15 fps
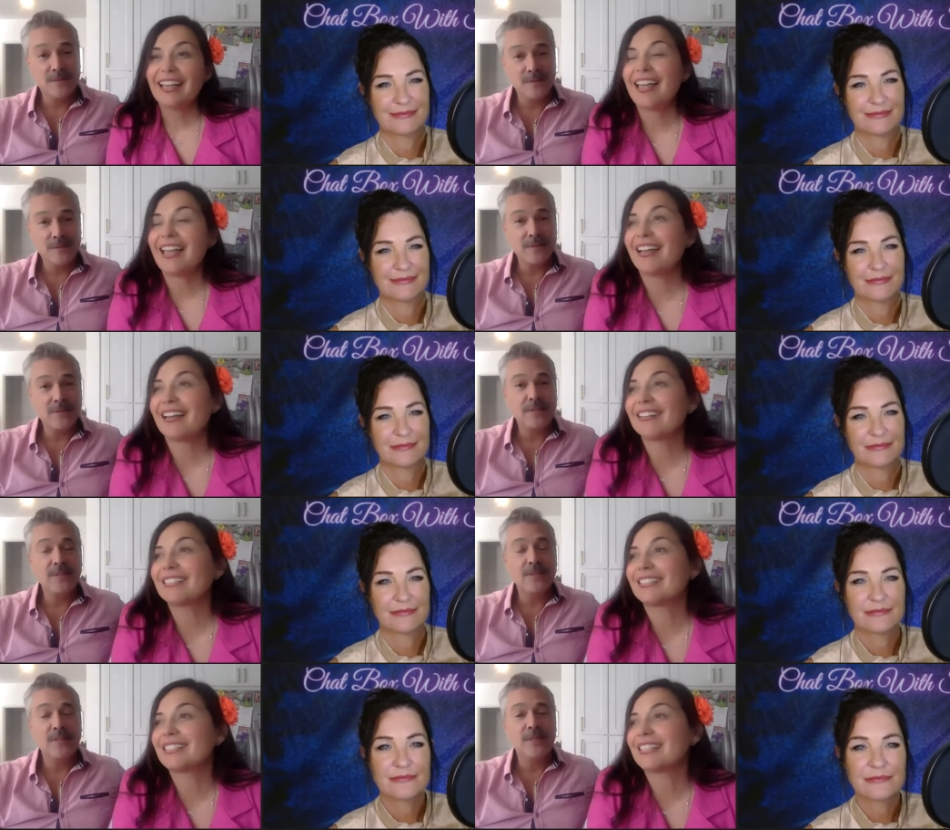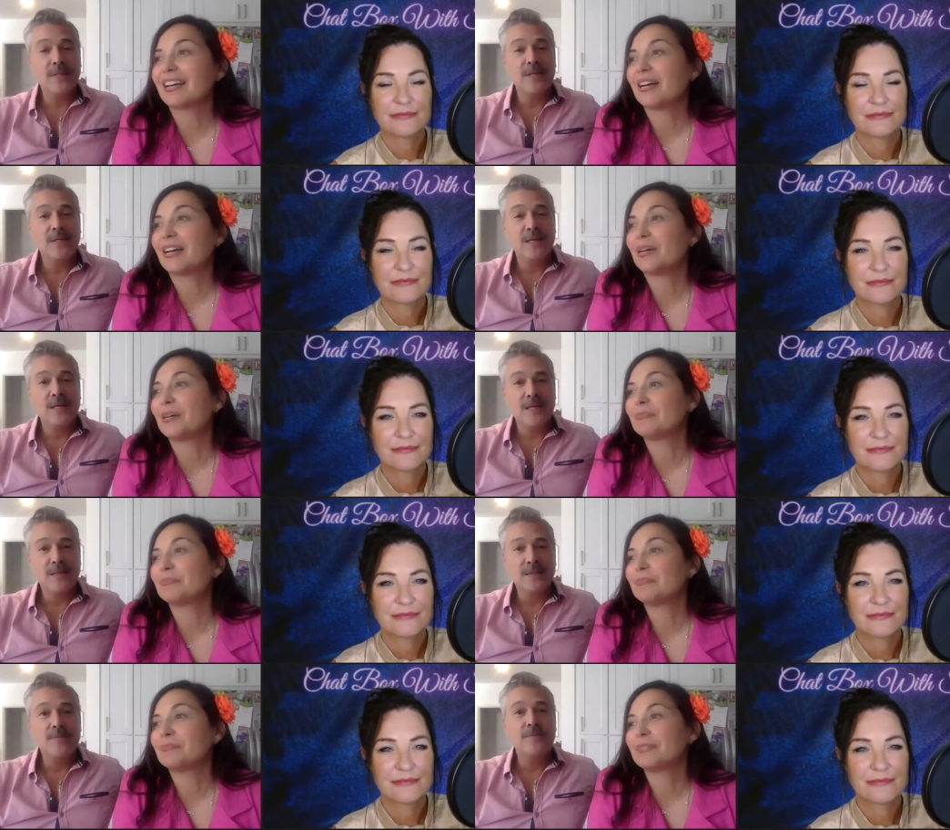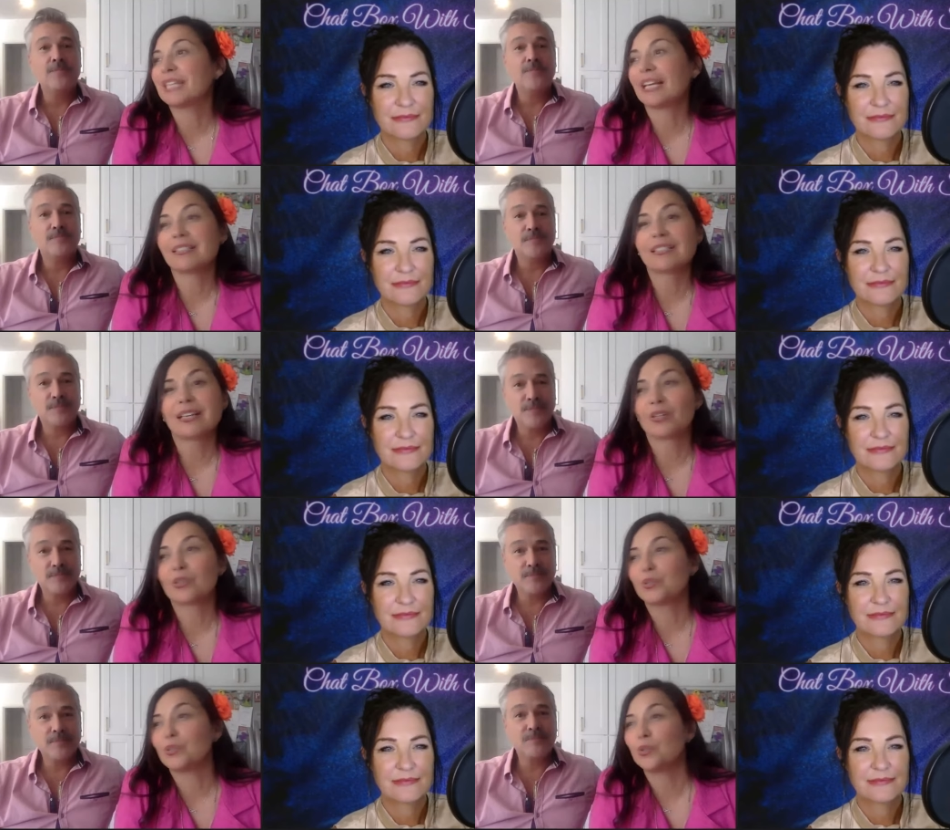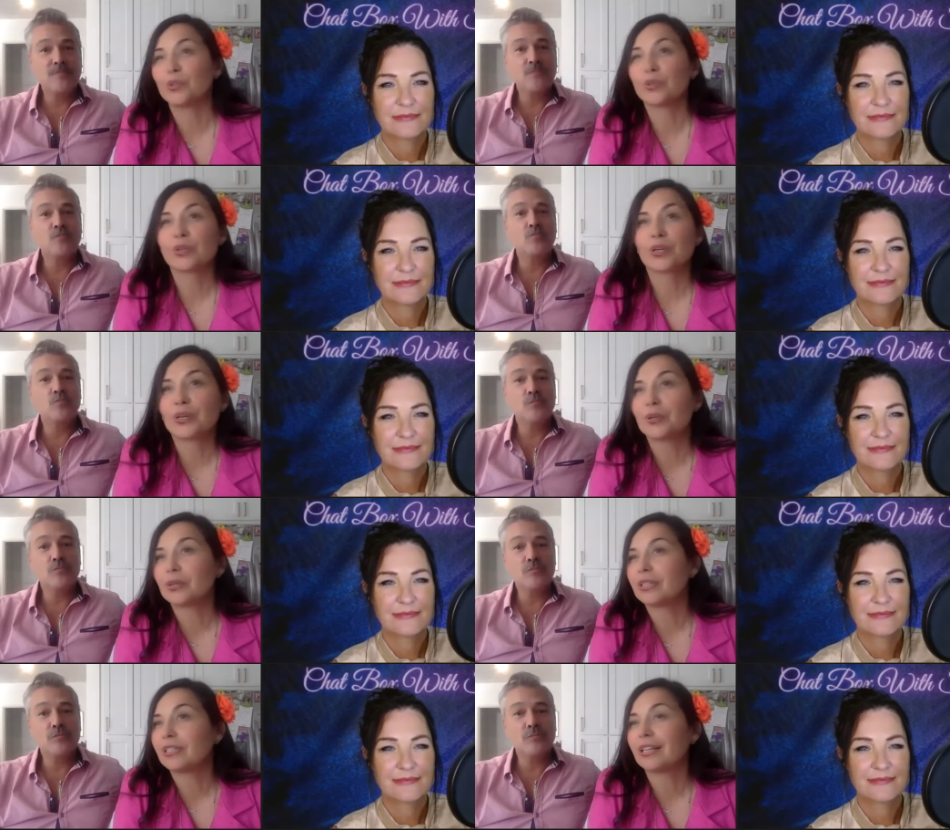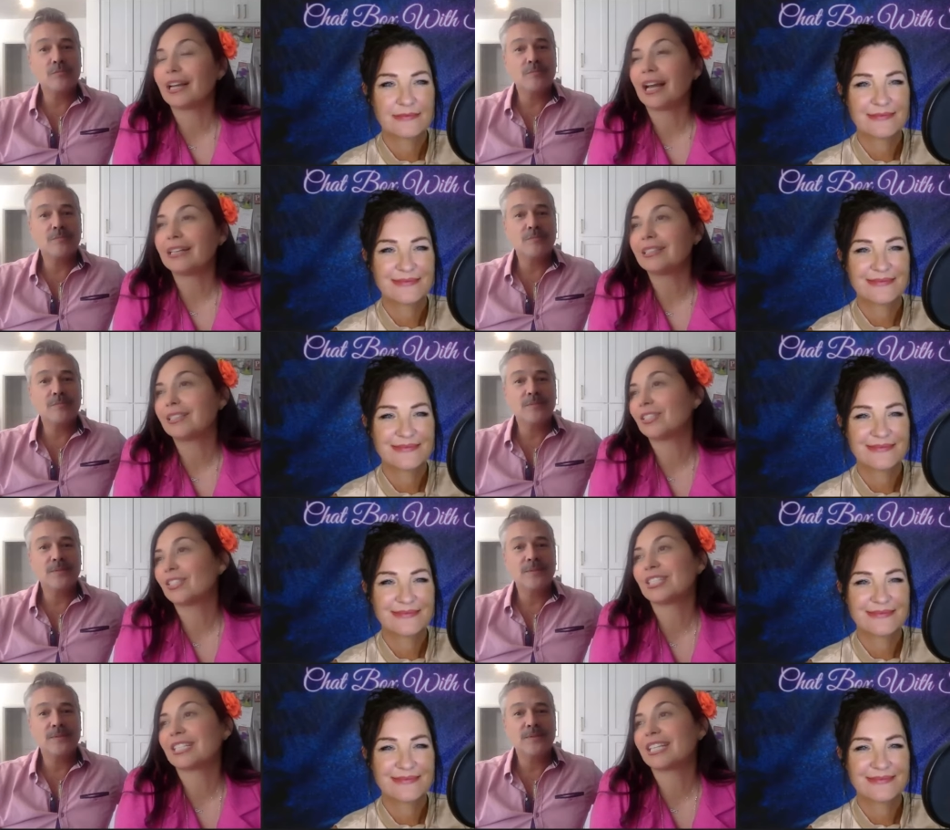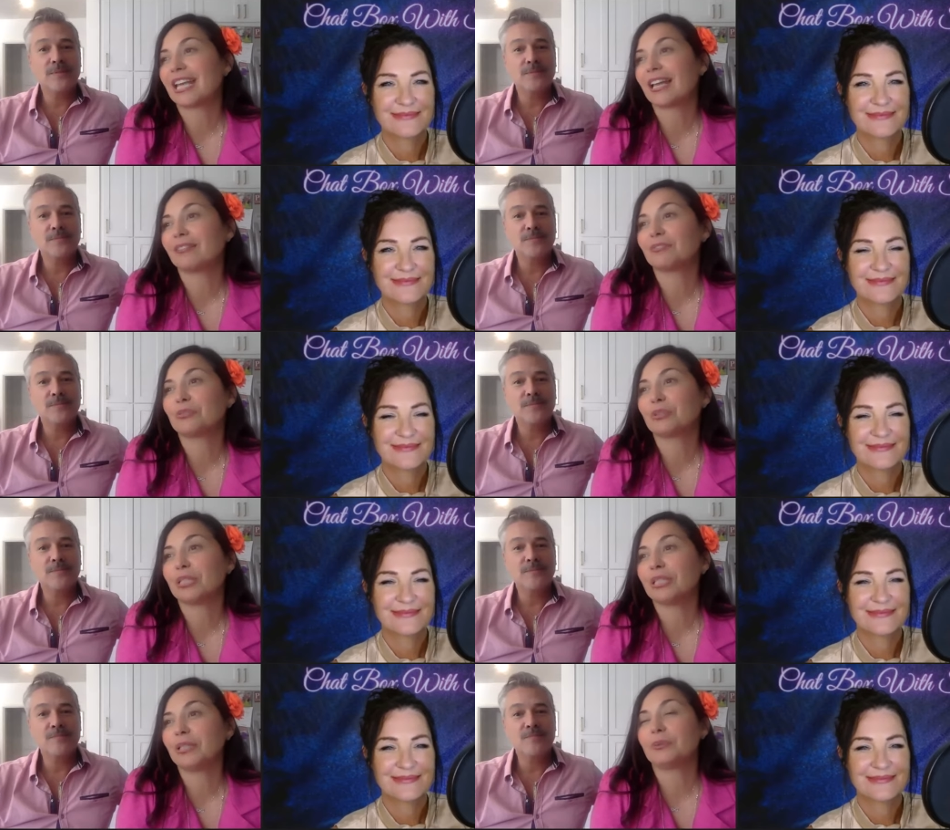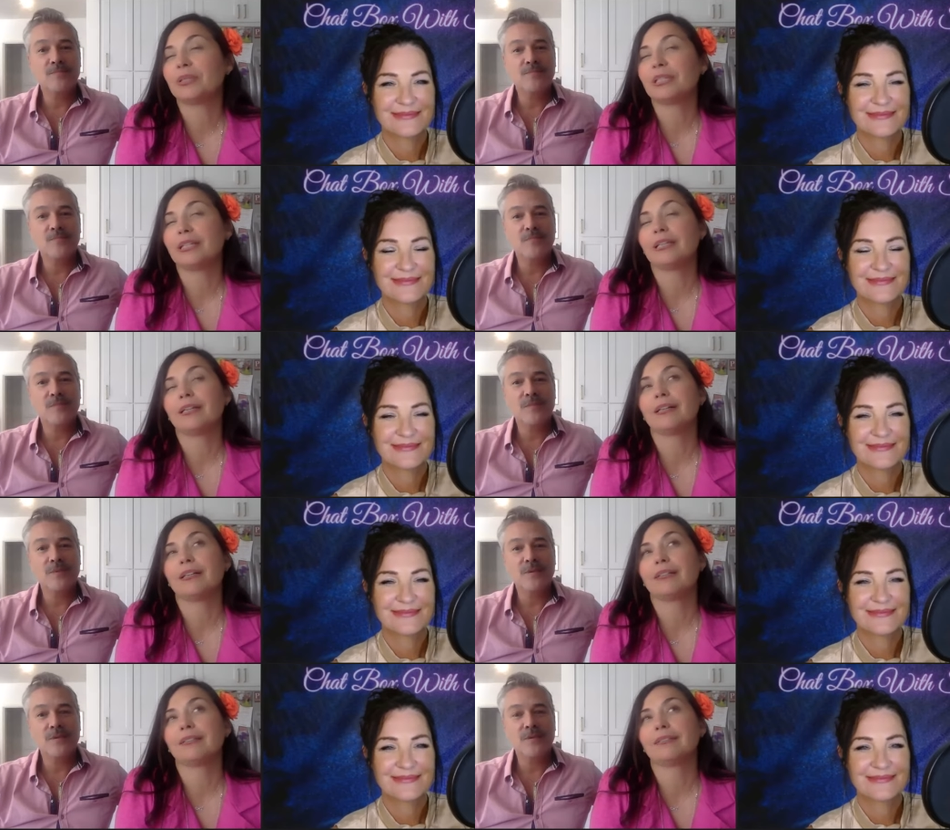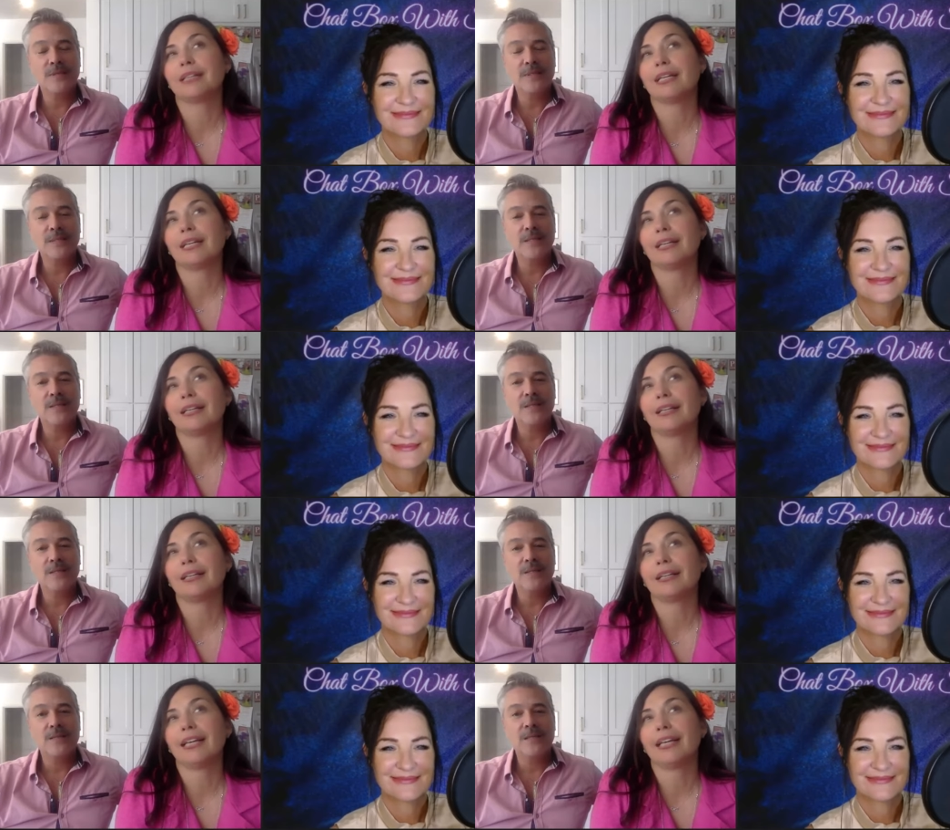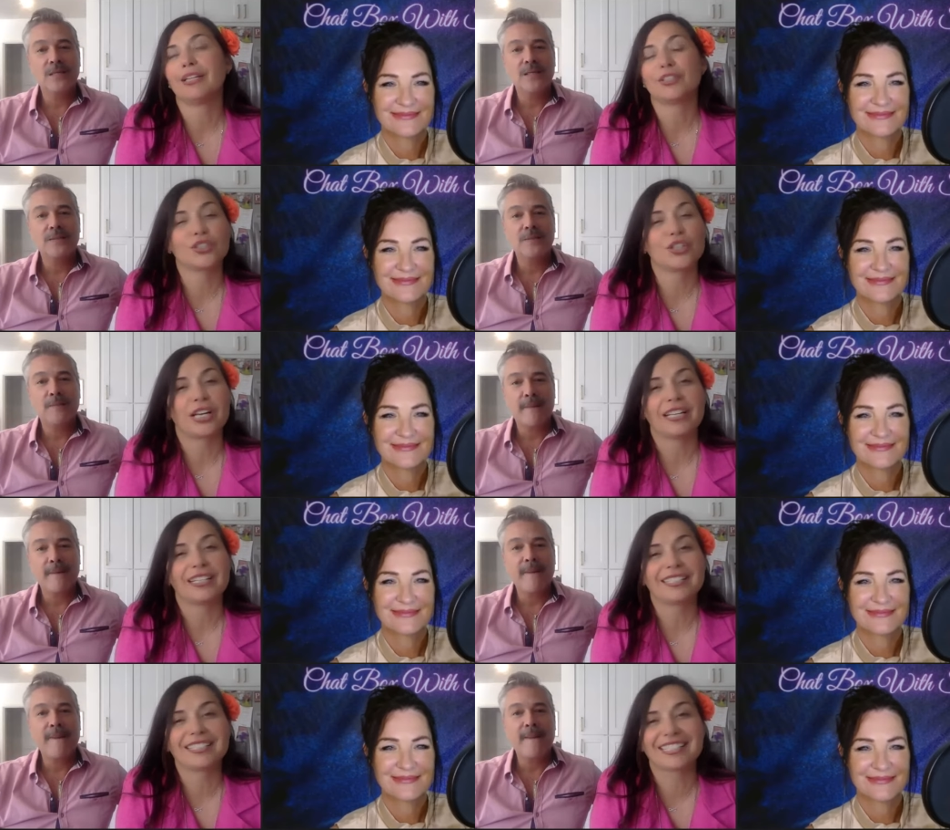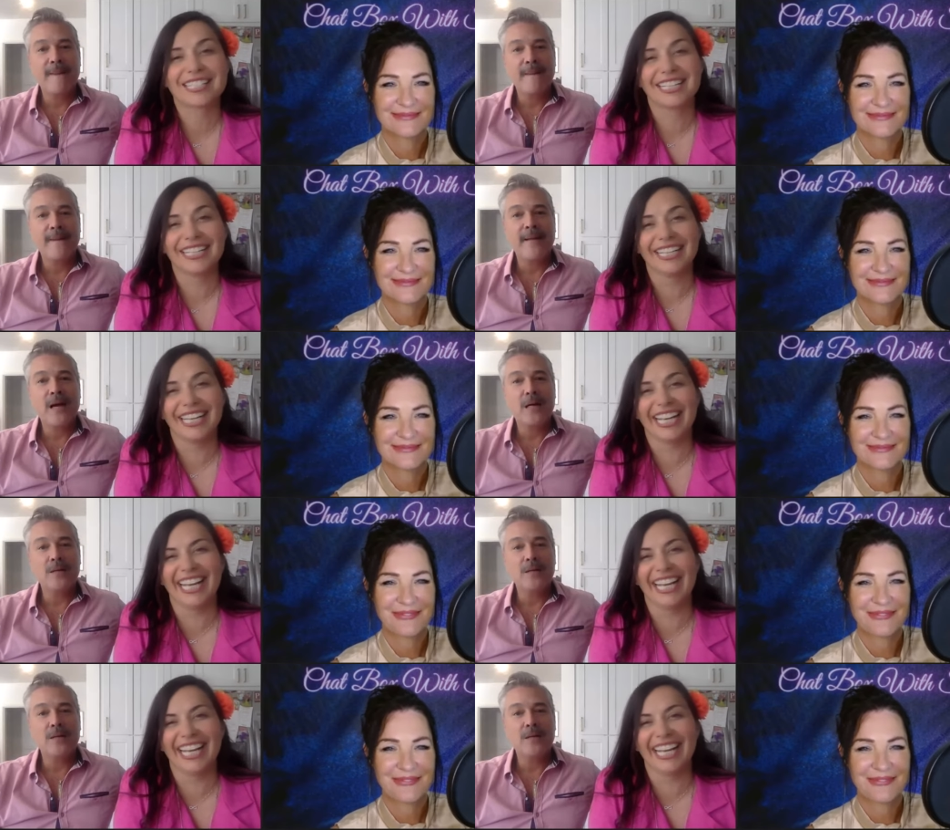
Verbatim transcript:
Speaker 1: and um, Danza Kuduro, and I just get really, really energized. Yeah.